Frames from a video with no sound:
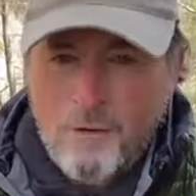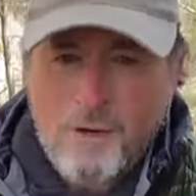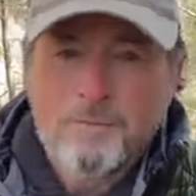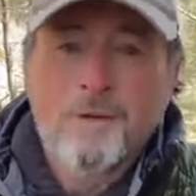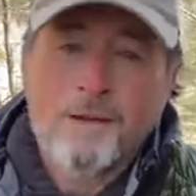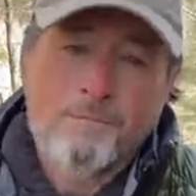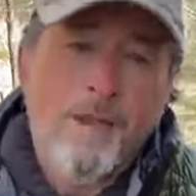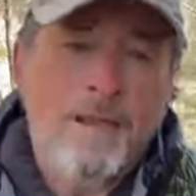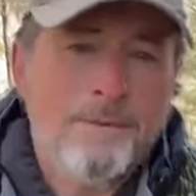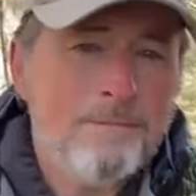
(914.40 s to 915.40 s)
Well,
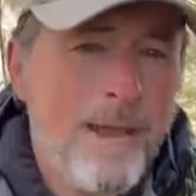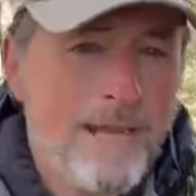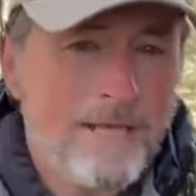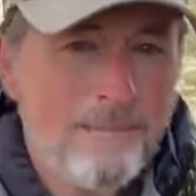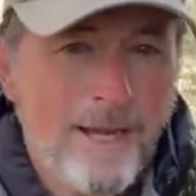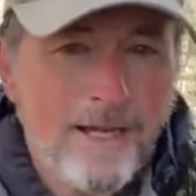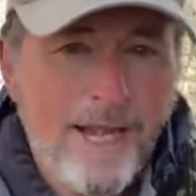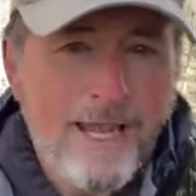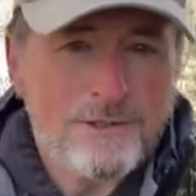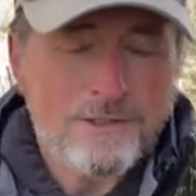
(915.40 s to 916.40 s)
maybe back in my
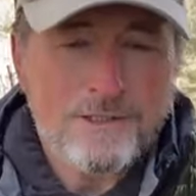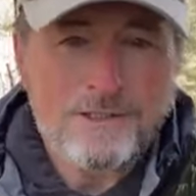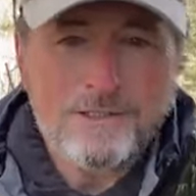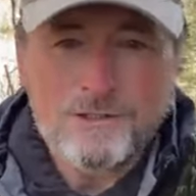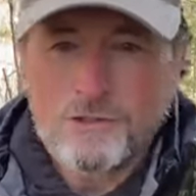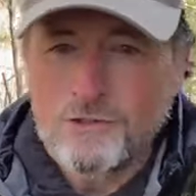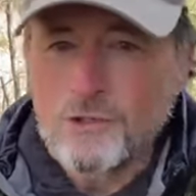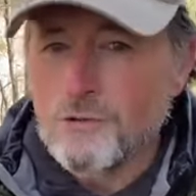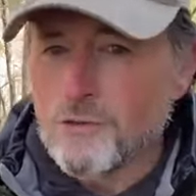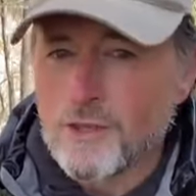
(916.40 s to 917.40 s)
Alaskan
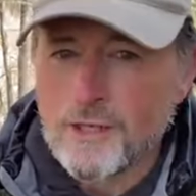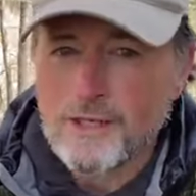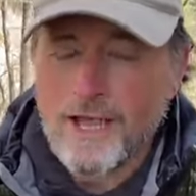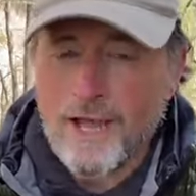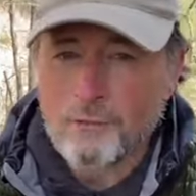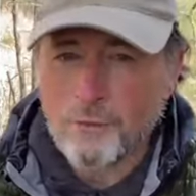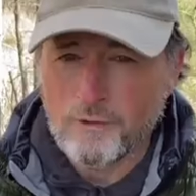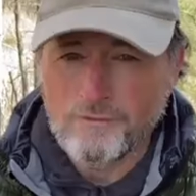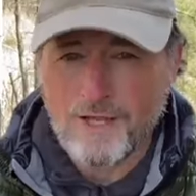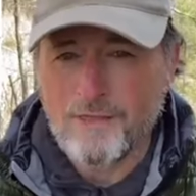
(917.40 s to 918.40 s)
youth, I
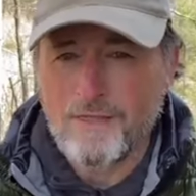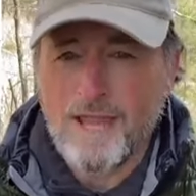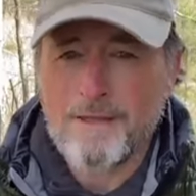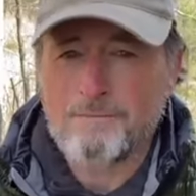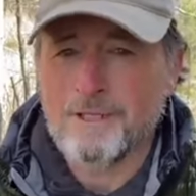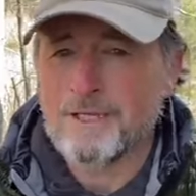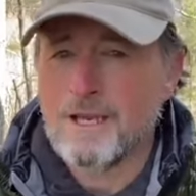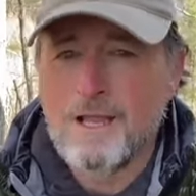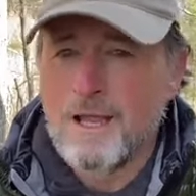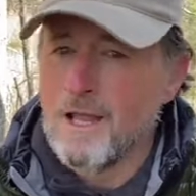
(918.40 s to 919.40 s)
would have done that, but
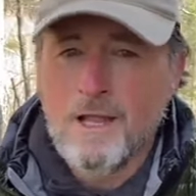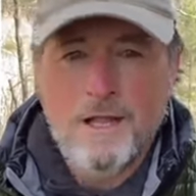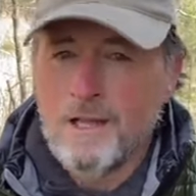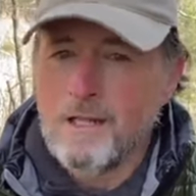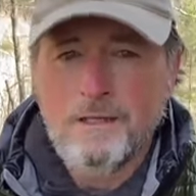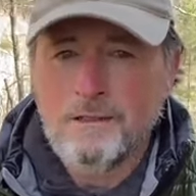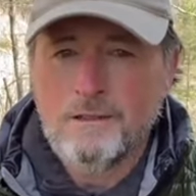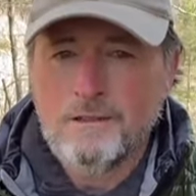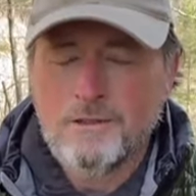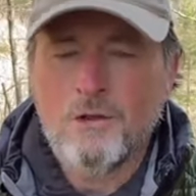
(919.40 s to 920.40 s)

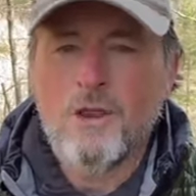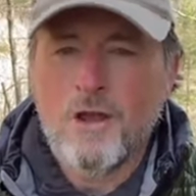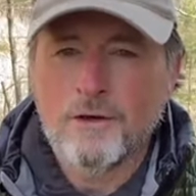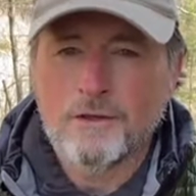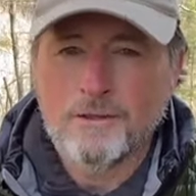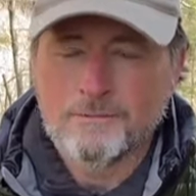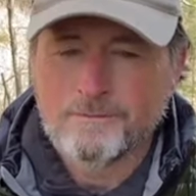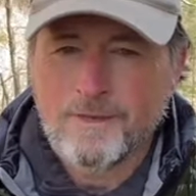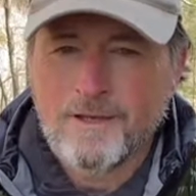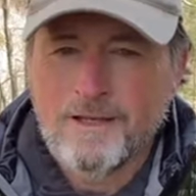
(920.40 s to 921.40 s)
no longer.
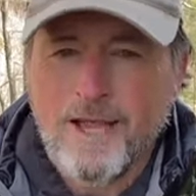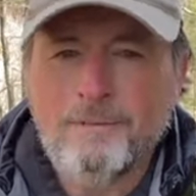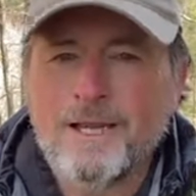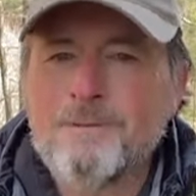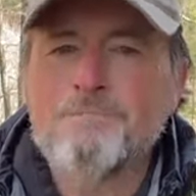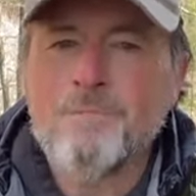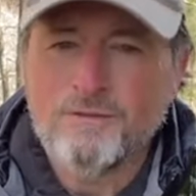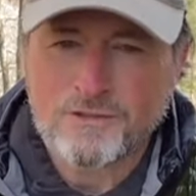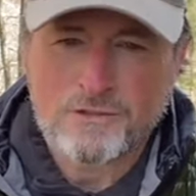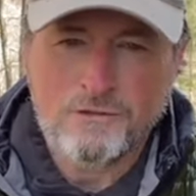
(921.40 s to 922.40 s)
I've been in
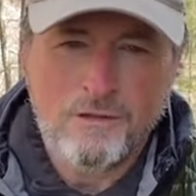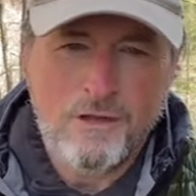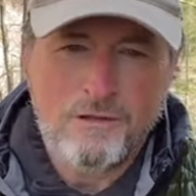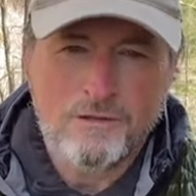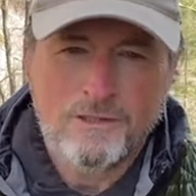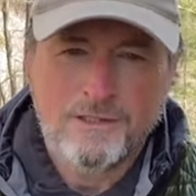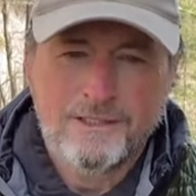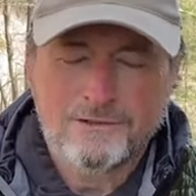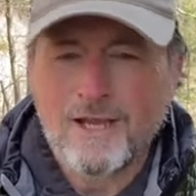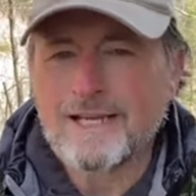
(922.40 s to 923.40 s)
Memphis too long,
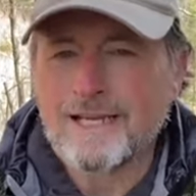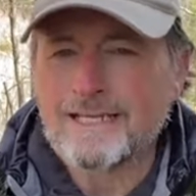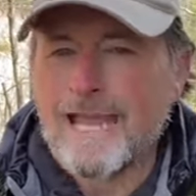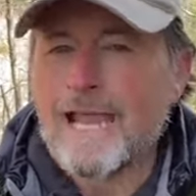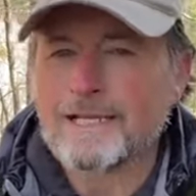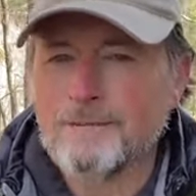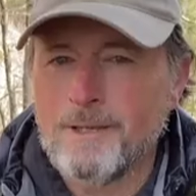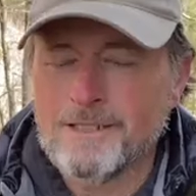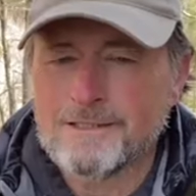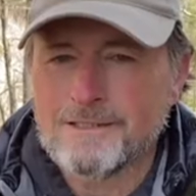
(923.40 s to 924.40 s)
so I got to
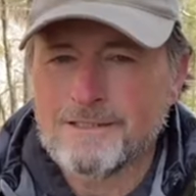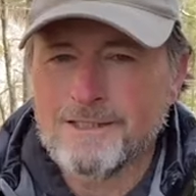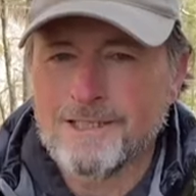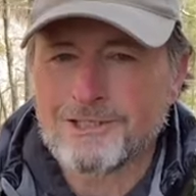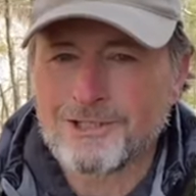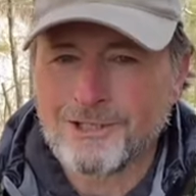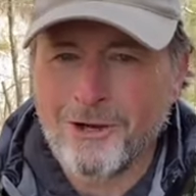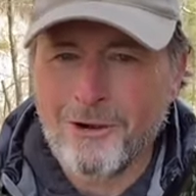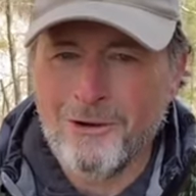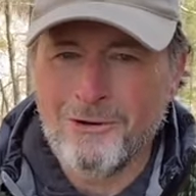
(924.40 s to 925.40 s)
acclimate to this
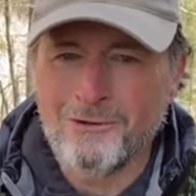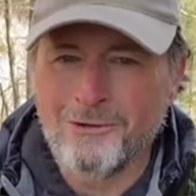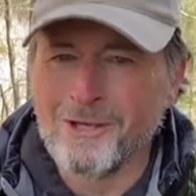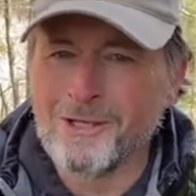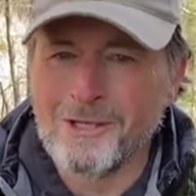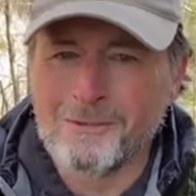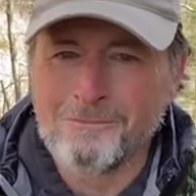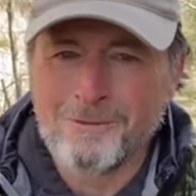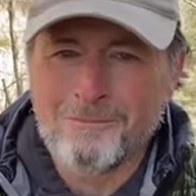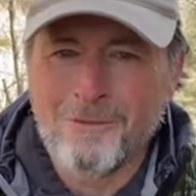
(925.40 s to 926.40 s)
cold a little
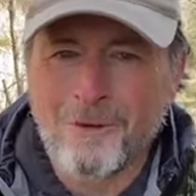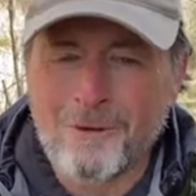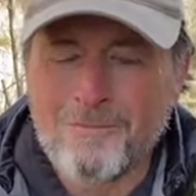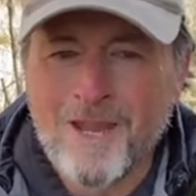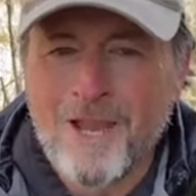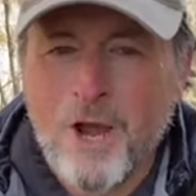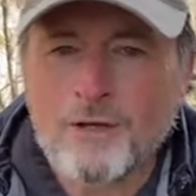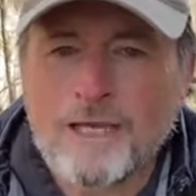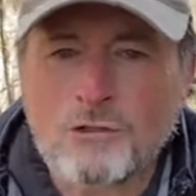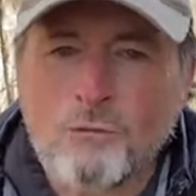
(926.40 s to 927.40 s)
bit more.
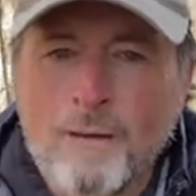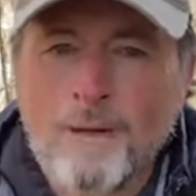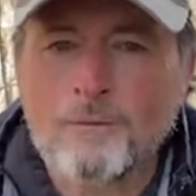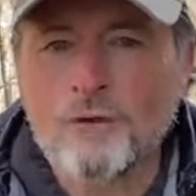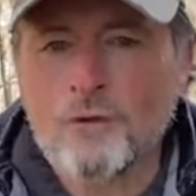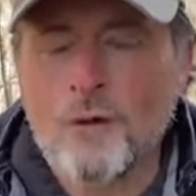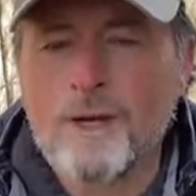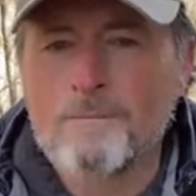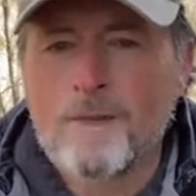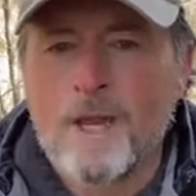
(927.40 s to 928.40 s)
Okay, so wrapping up real
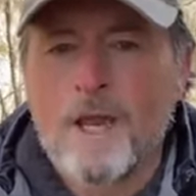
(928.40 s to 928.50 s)
quick.